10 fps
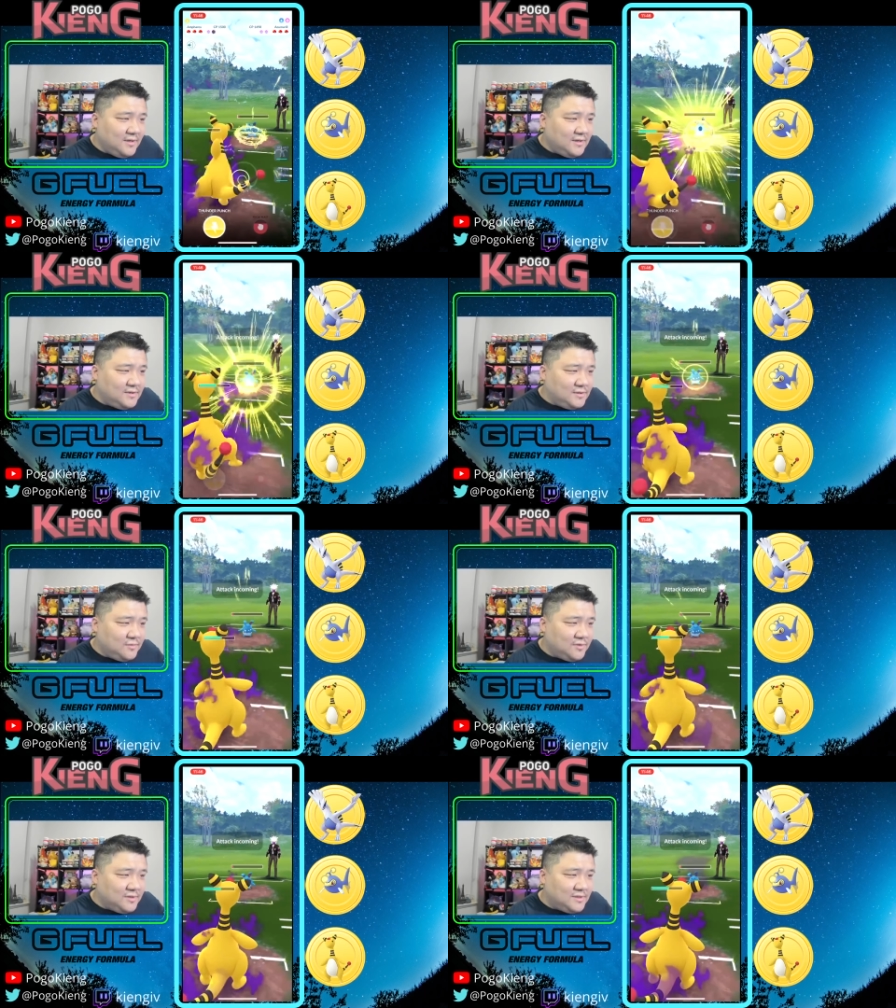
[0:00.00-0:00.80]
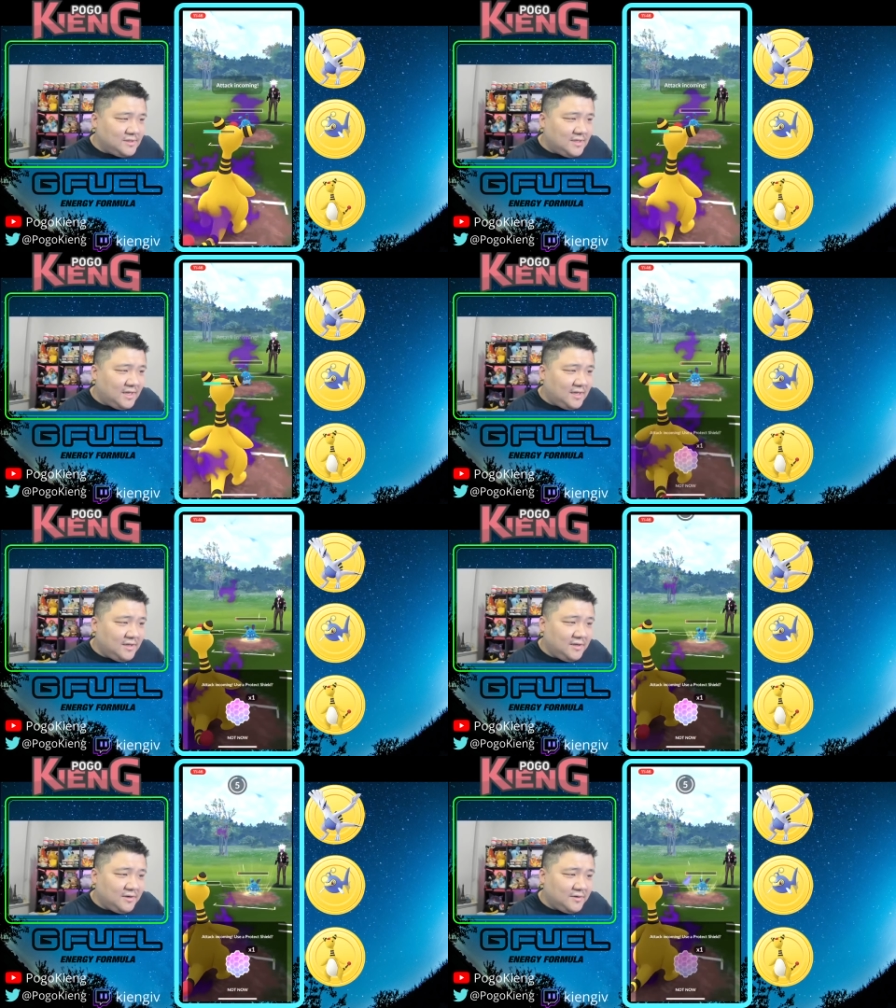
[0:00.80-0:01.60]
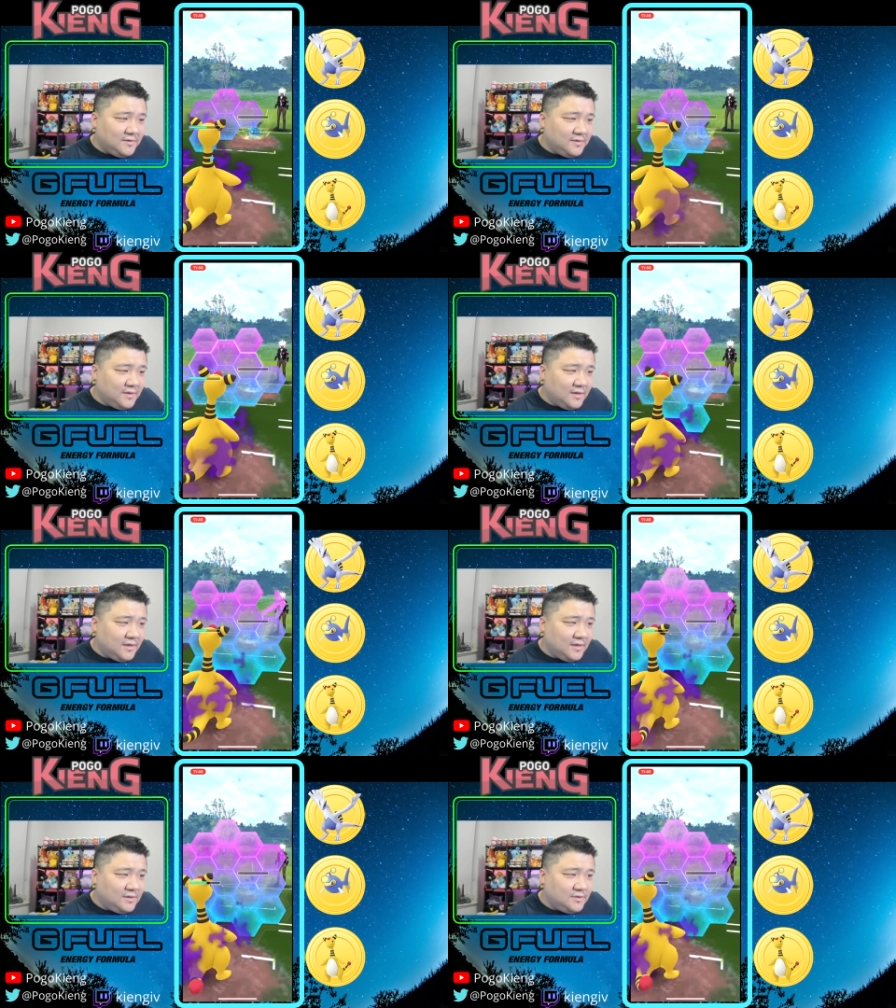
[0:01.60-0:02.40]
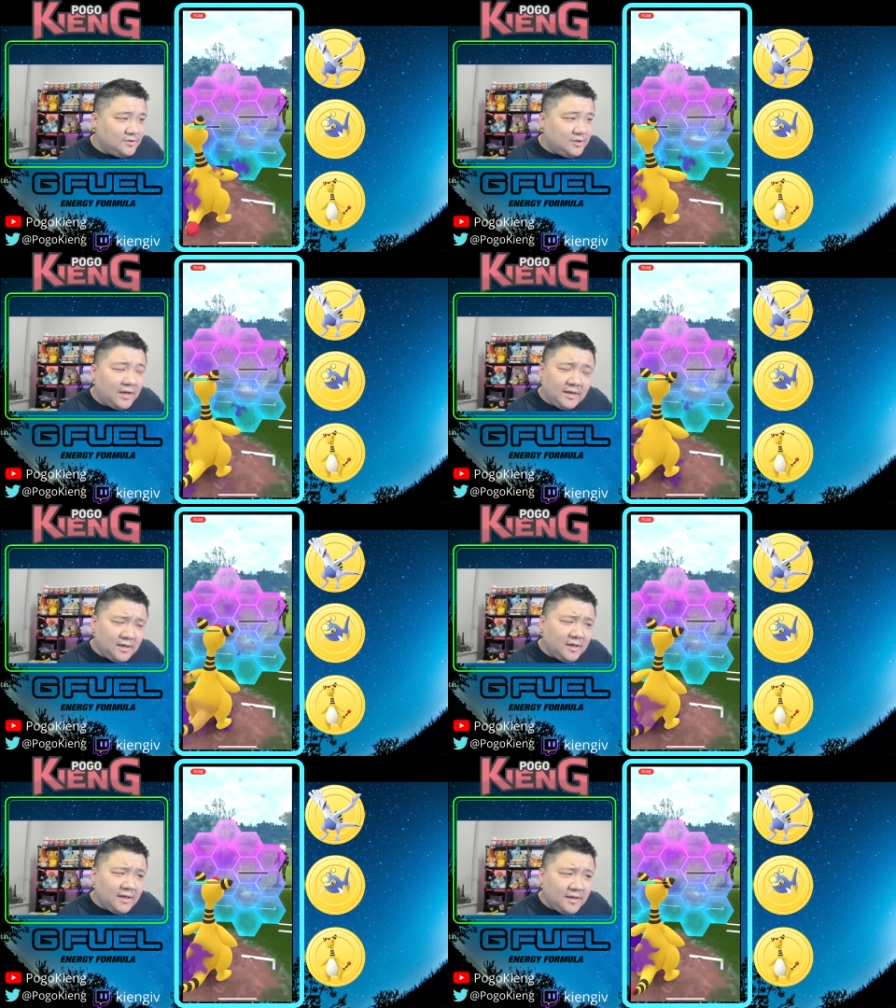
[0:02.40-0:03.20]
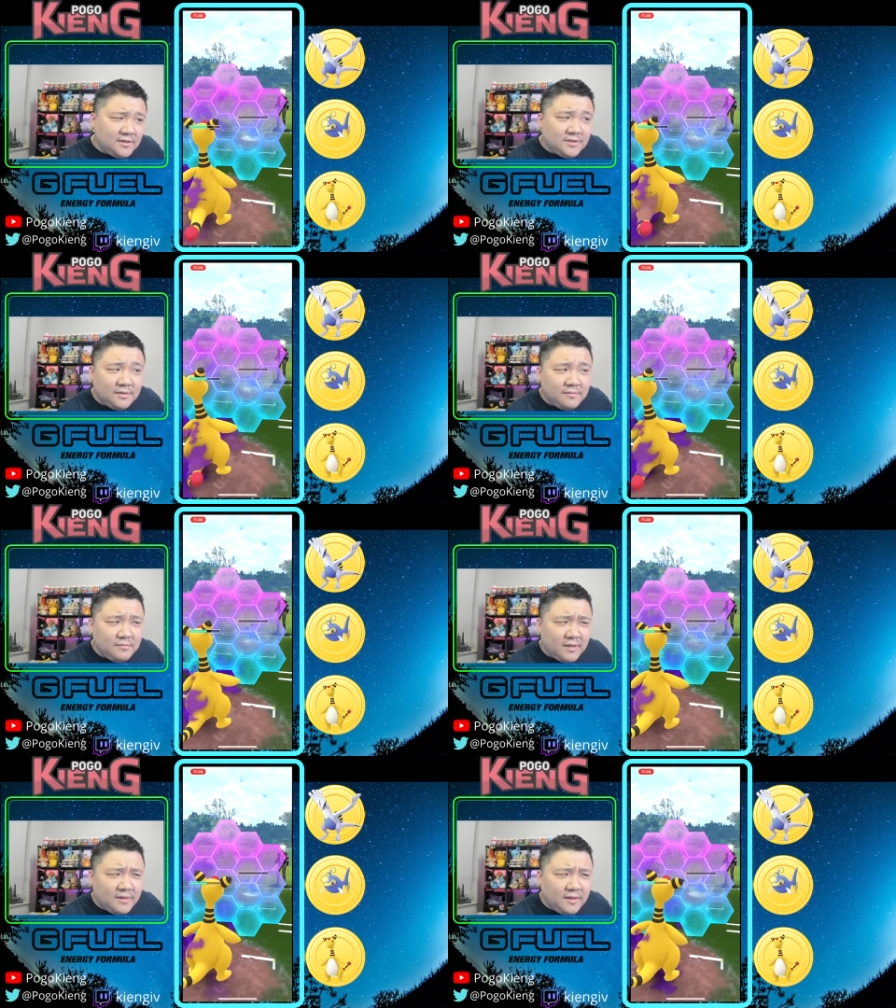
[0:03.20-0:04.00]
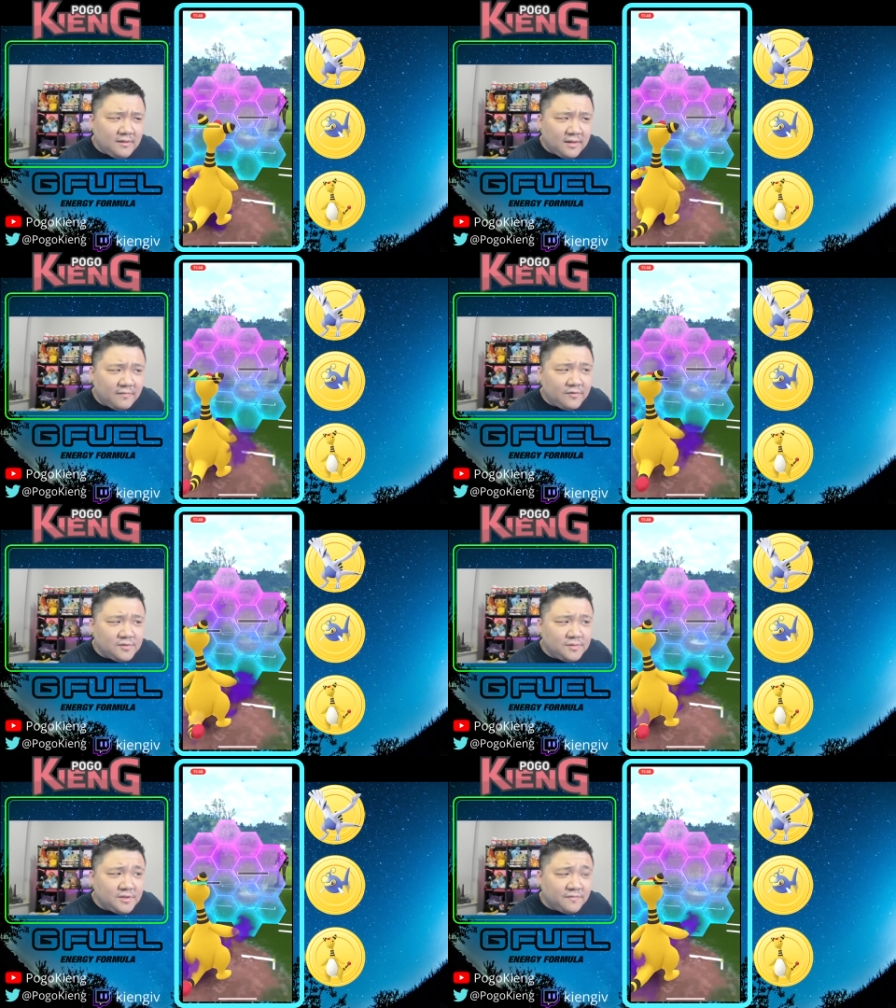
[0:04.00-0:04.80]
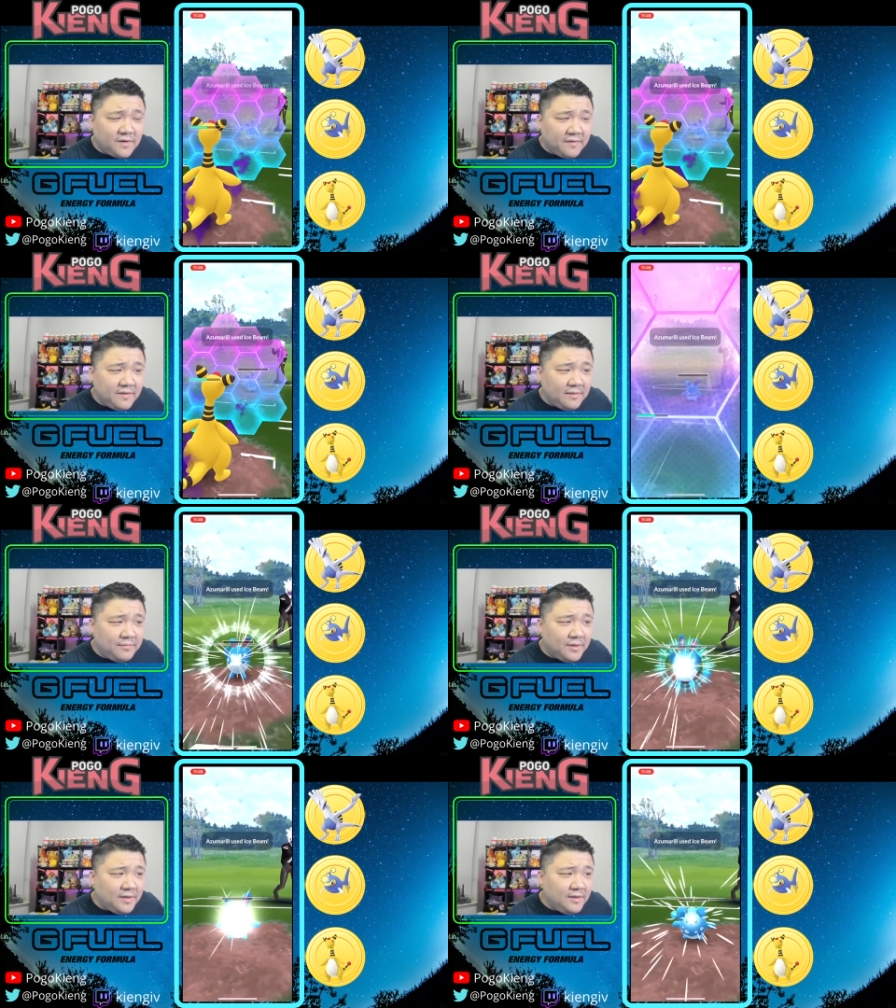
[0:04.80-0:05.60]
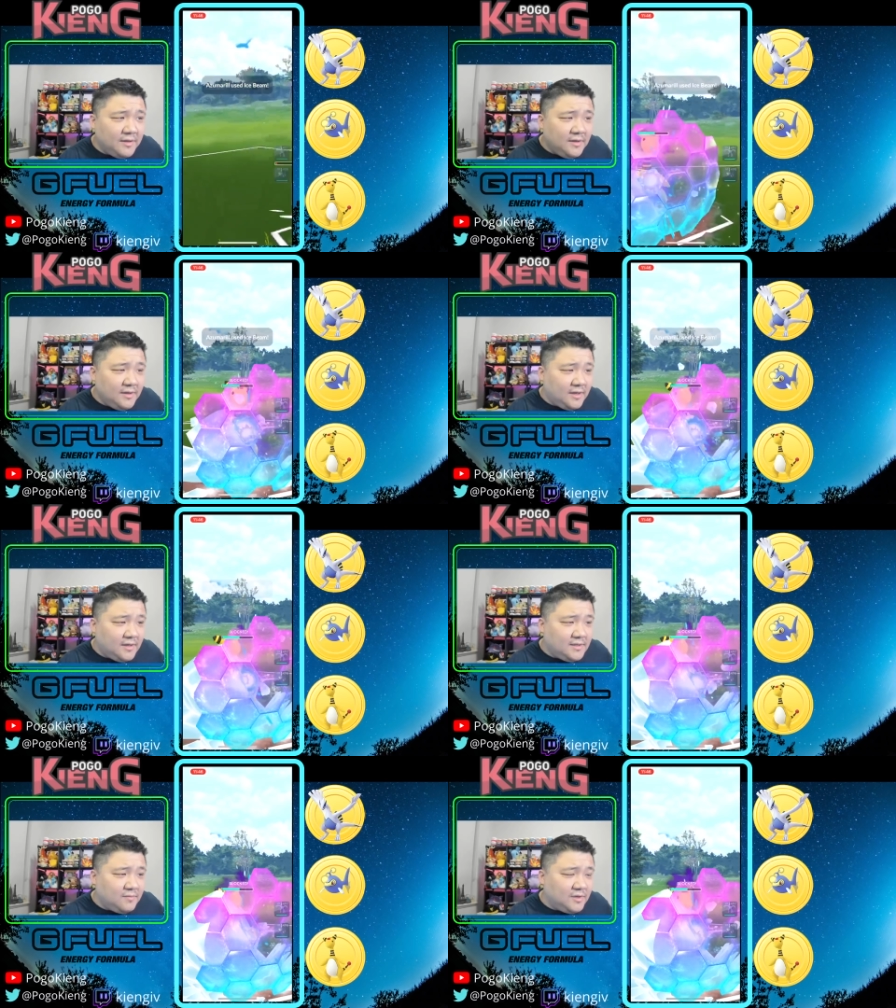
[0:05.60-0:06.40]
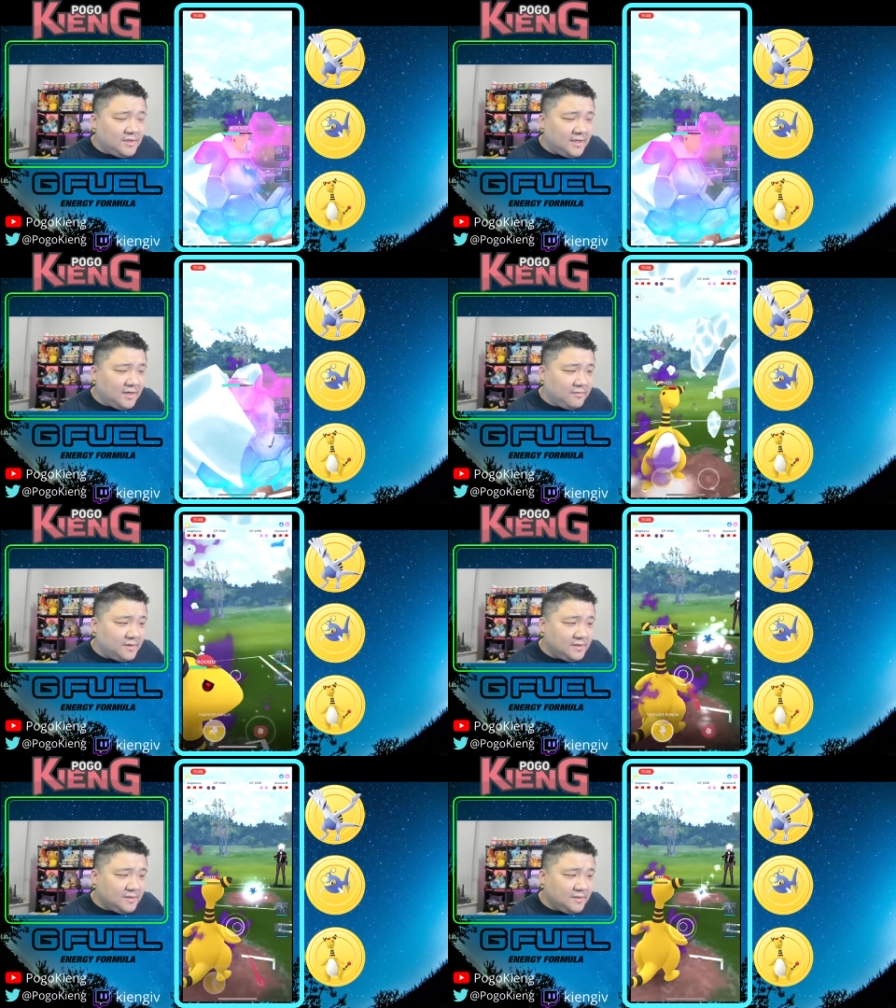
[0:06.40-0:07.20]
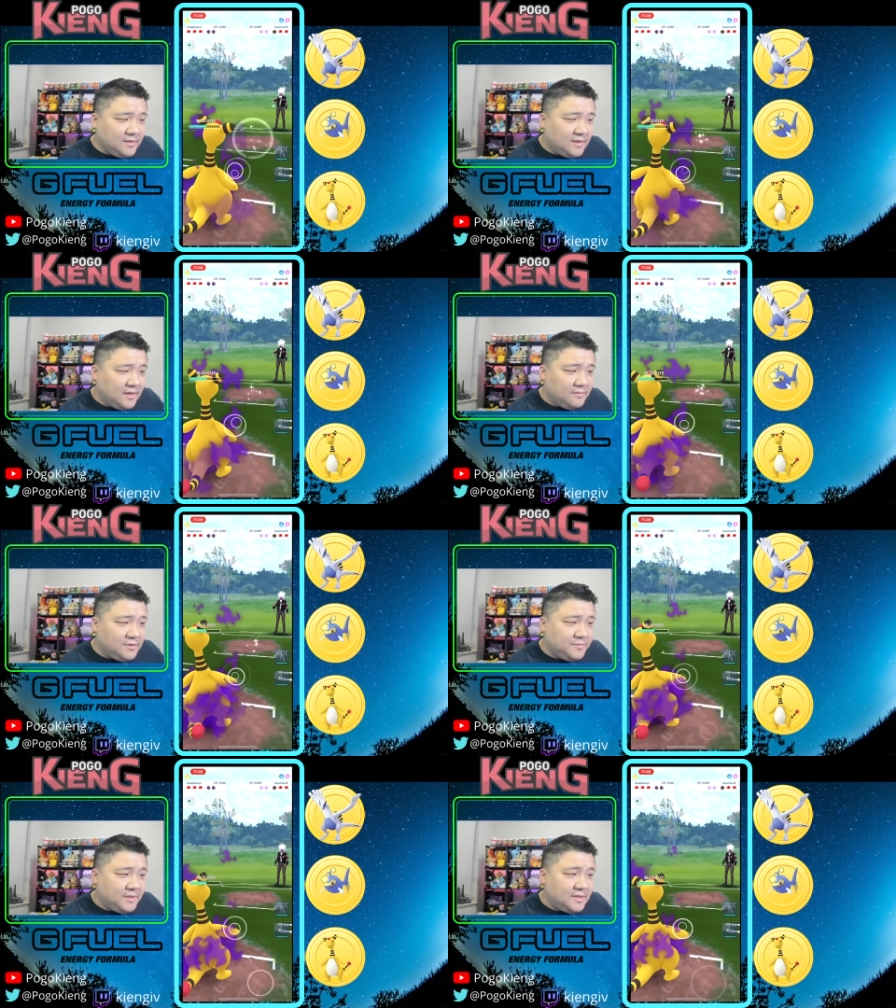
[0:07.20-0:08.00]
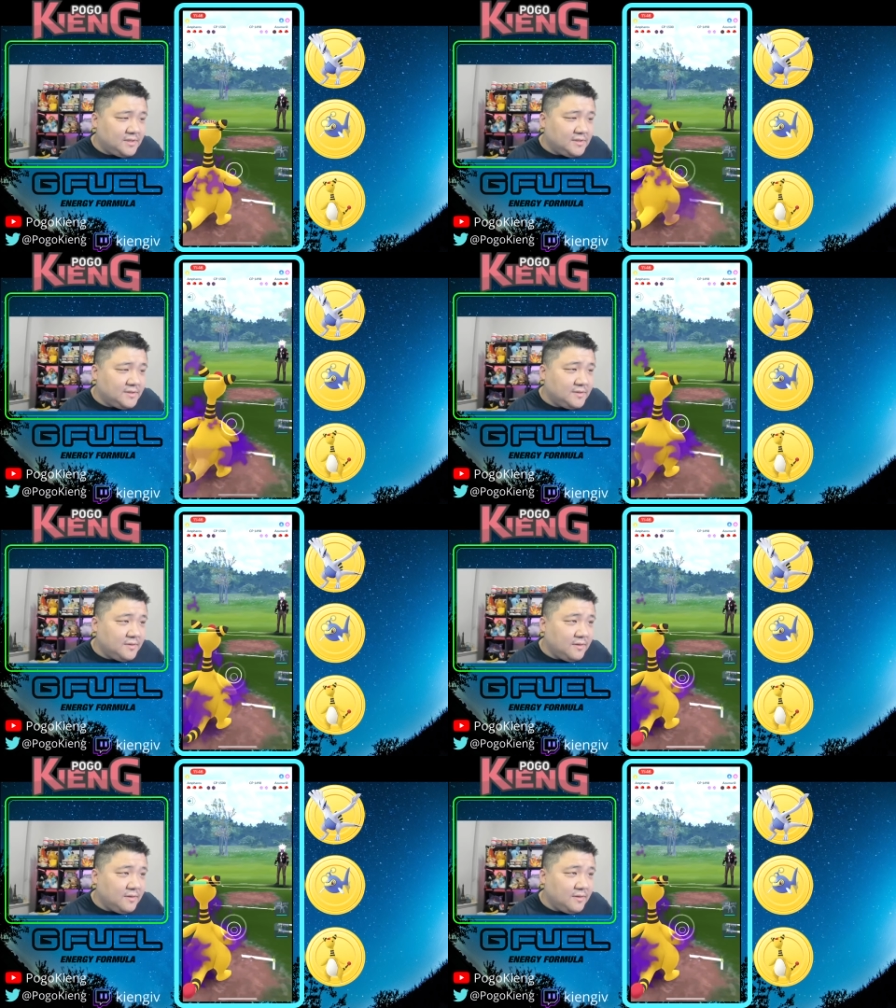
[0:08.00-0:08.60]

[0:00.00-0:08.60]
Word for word: Azumarill is a tank here. Uh, I, I actually, I, I think the Ampharos would survive that, but I uh, didn't want to take any risks uh, which makes sense.